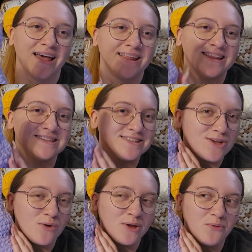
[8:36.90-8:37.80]
this is
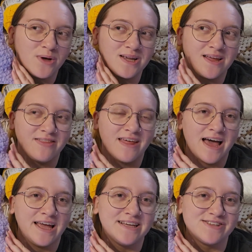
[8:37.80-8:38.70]
the only one
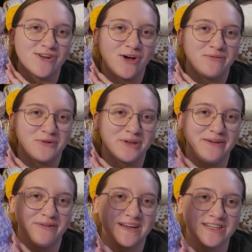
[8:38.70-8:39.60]
that is not
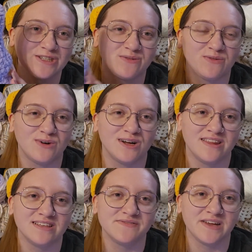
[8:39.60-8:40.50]
fully finished for
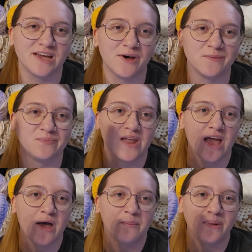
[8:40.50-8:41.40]
this video,
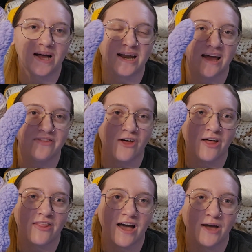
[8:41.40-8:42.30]
but I
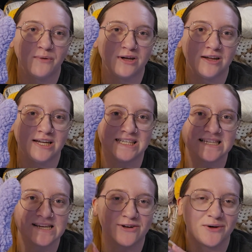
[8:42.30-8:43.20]
thought that I would
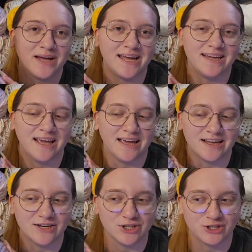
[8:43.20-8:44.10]
still go ahead
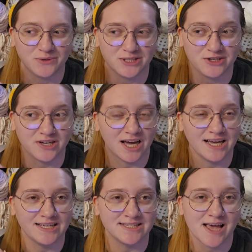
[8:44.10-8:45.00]
and show it to you
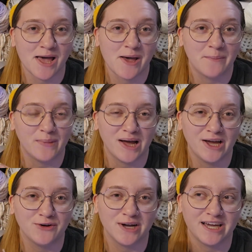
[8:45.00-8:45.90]
guys.
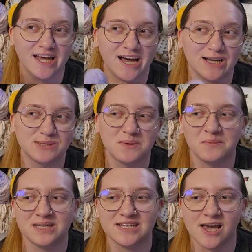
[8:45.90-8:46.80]
My Cricut has been
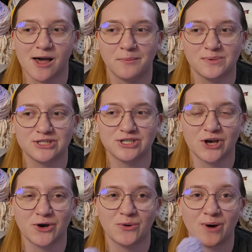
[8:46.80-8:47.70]
messing up,
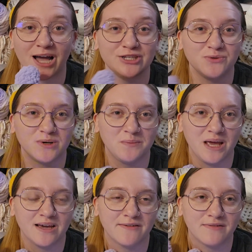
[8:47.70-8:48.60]
so I do want to
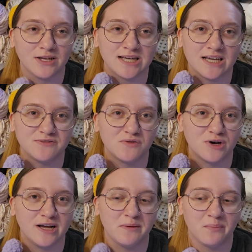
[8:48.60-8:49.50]
make felt eyes
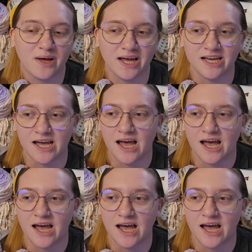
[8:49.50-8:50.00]
for it, but